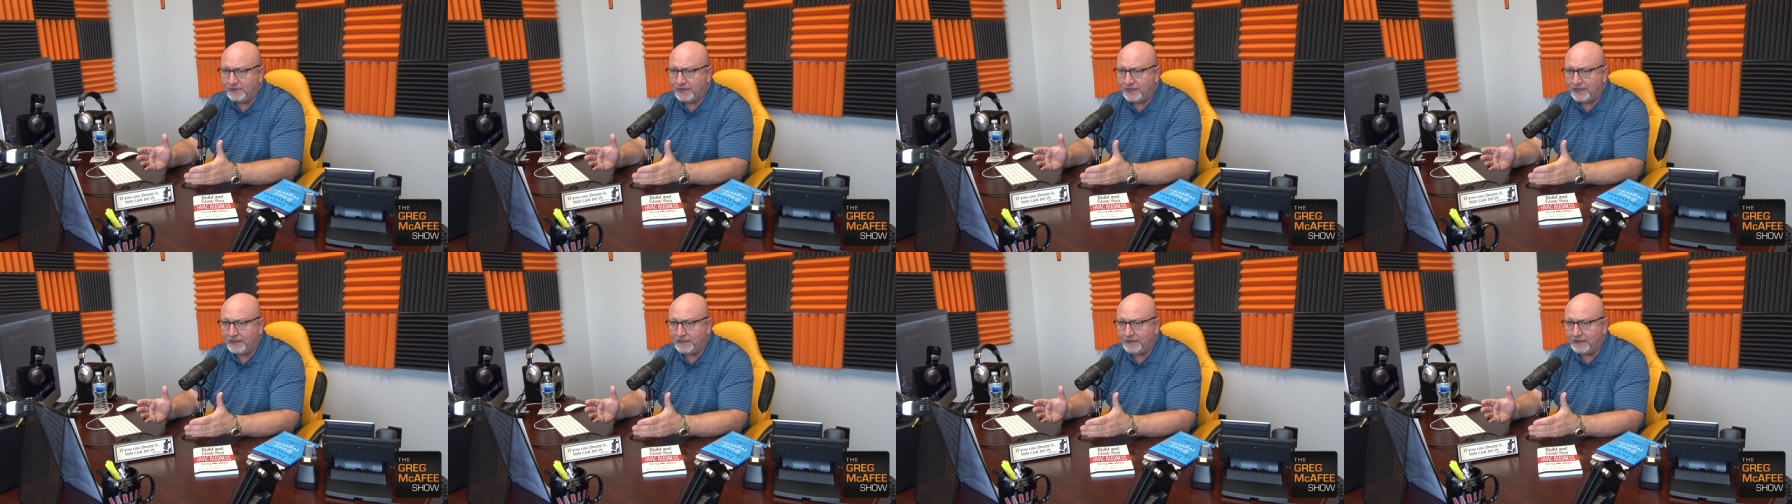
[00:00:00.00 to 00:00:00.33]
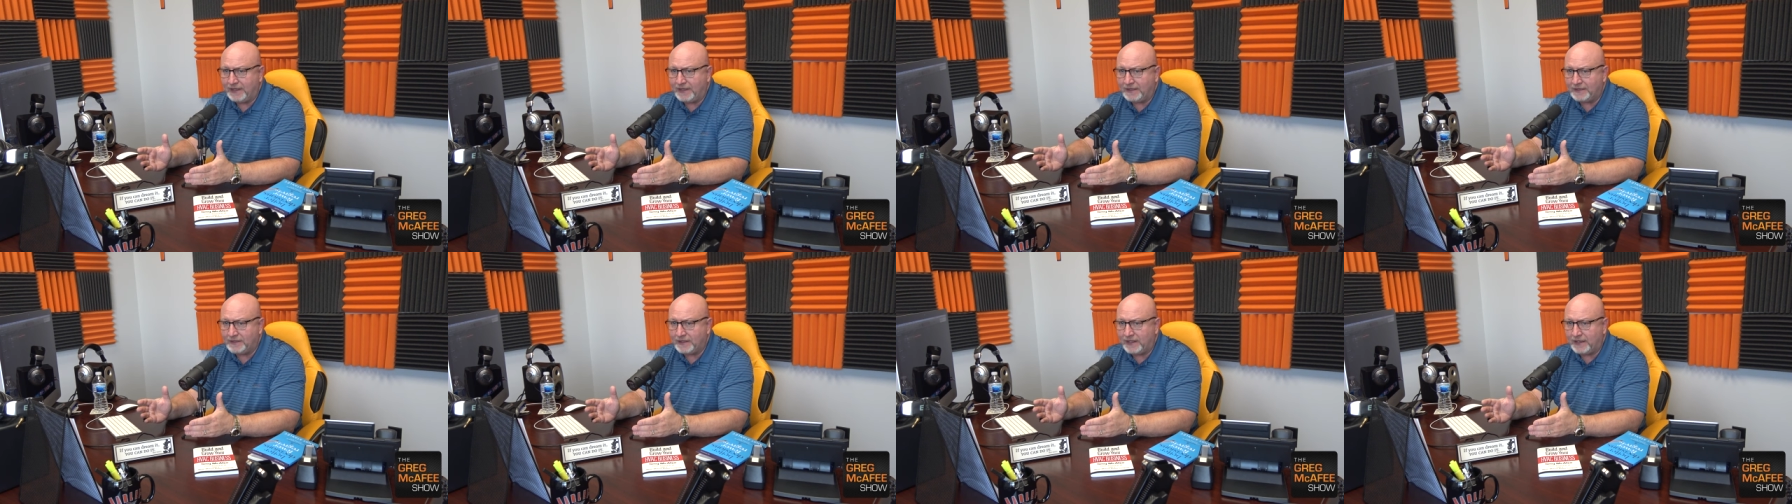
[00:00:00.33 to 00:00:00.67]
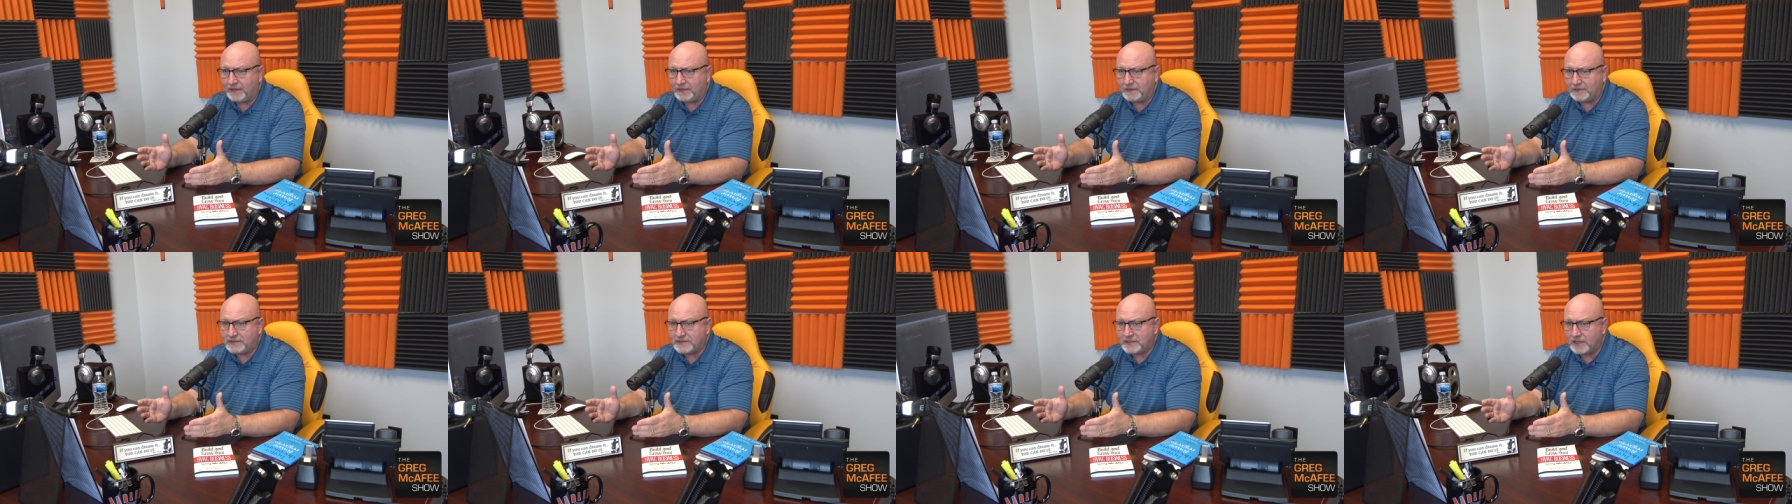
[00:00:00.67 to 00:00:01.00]
In, in,
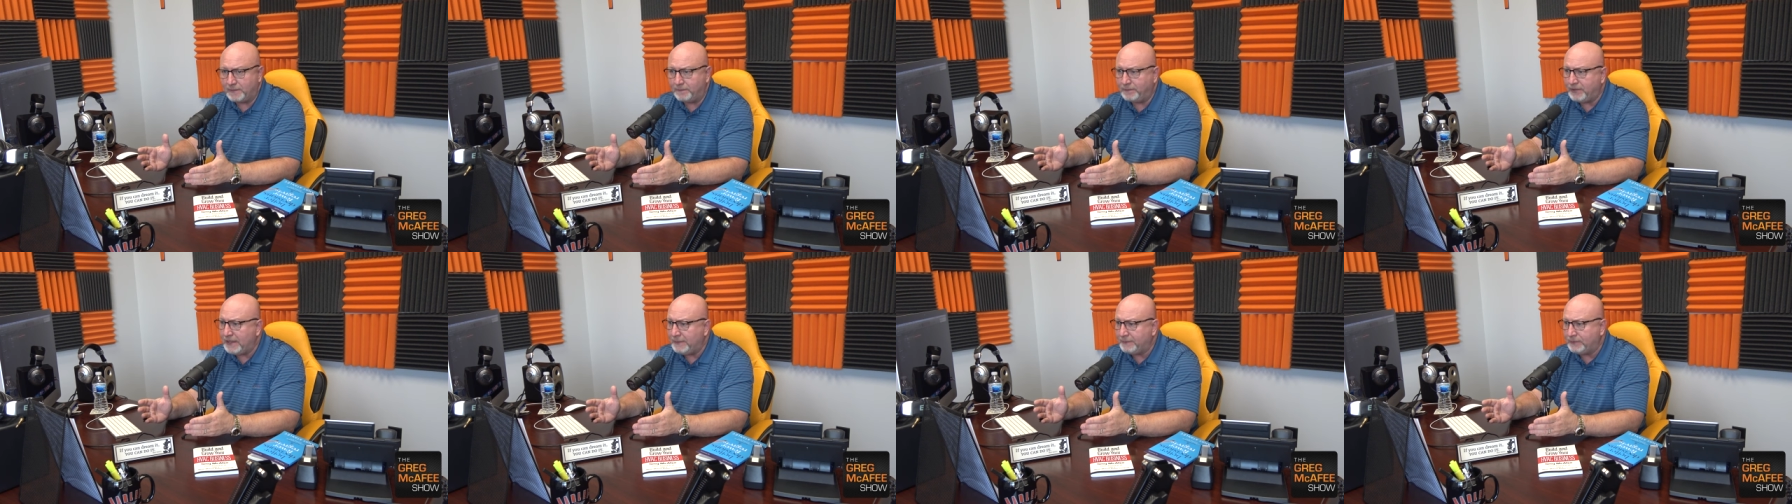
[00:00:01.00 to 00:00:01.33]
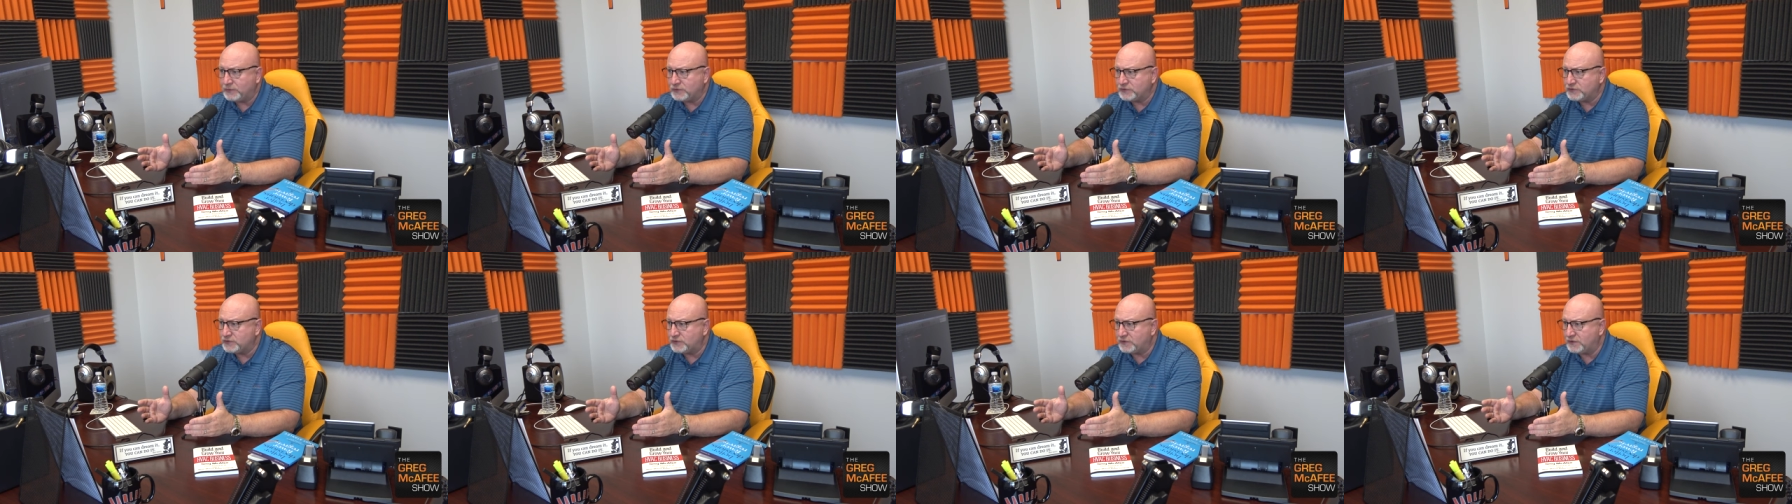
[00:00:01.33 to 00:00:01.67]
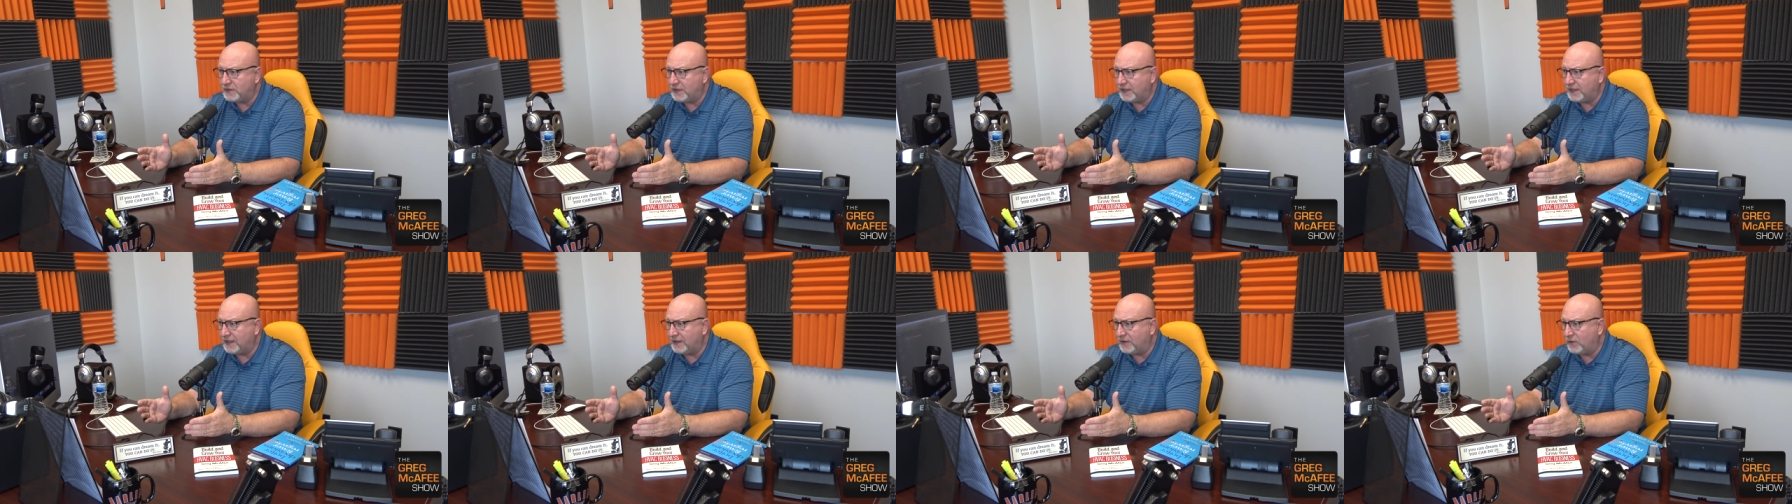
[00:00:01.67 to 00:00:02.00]
in some people's
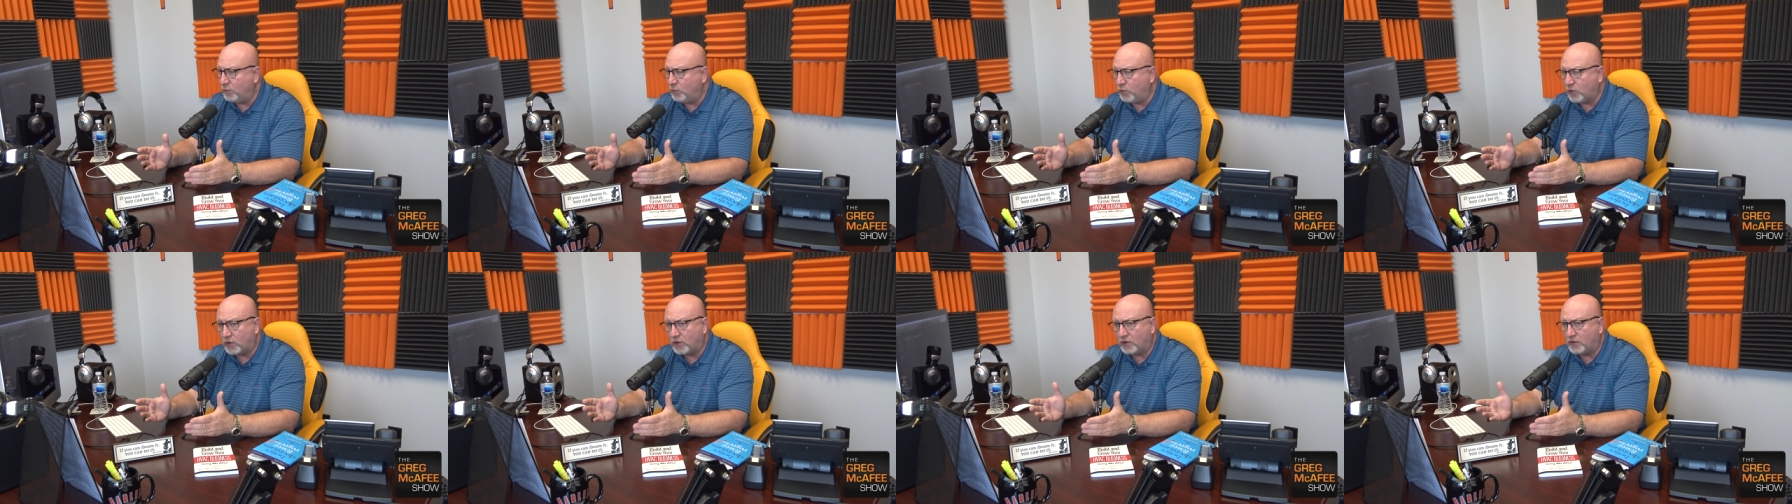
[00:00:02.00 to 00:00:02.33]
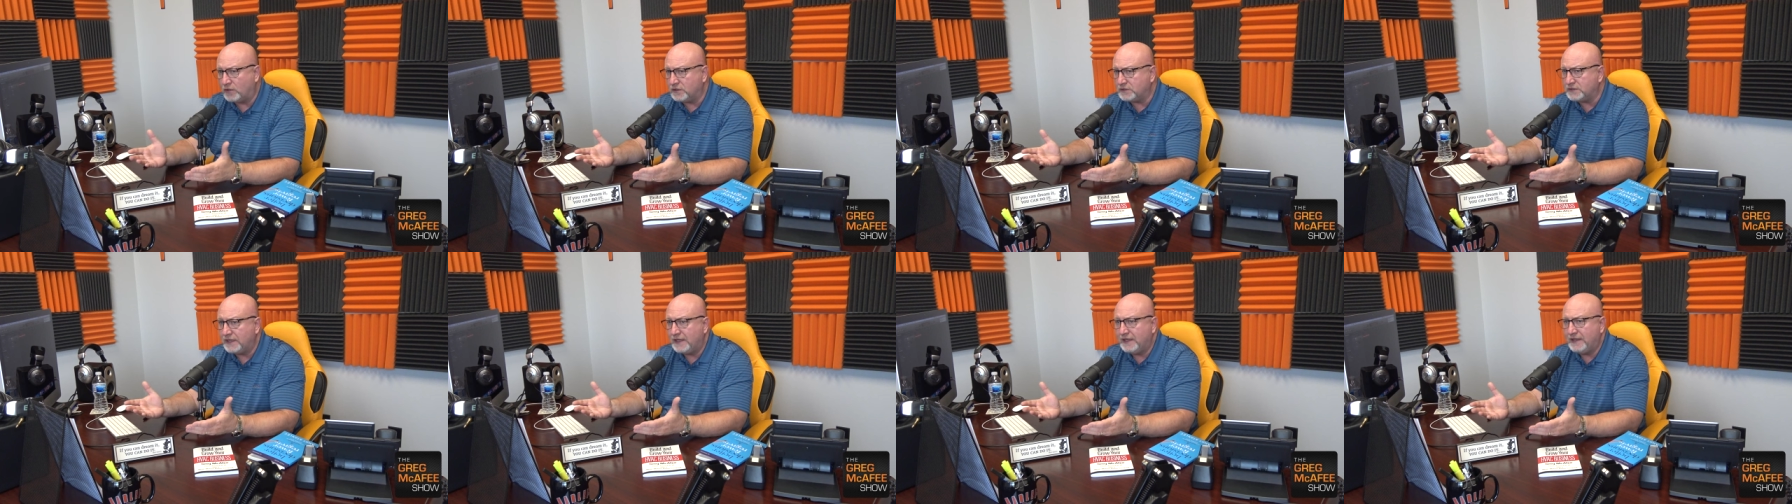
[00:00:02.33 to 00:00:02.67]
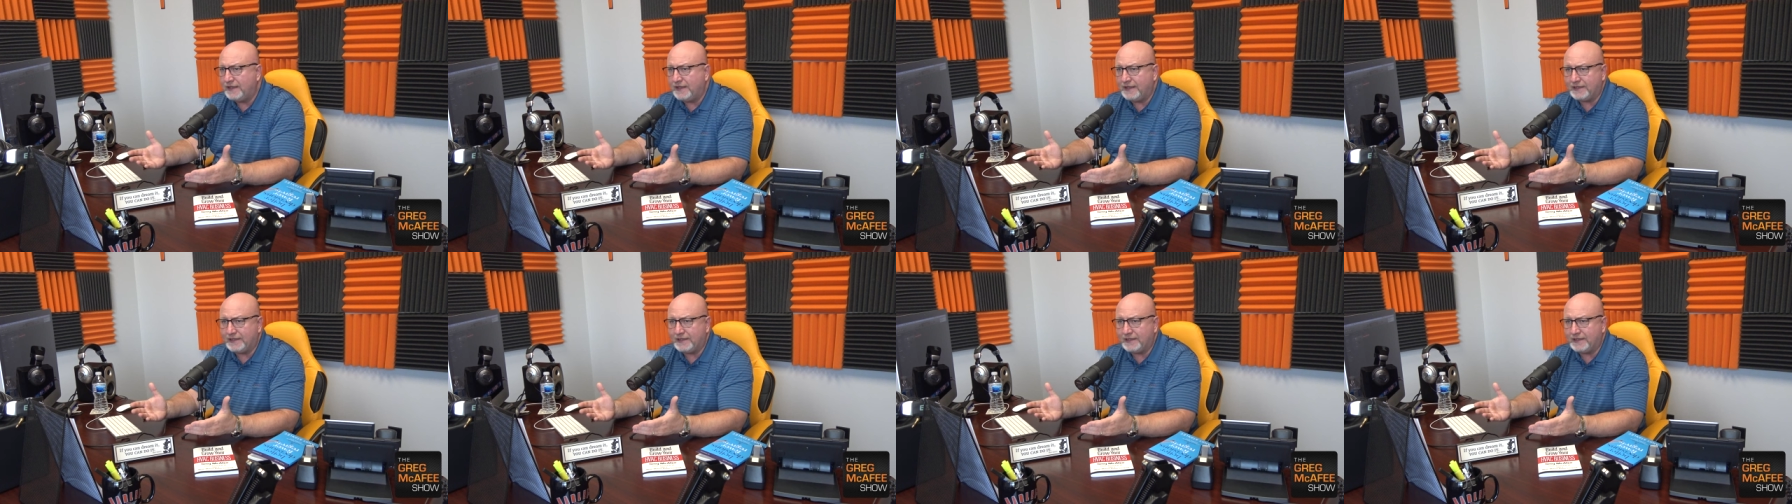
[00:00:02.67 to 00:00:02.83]
uh, world,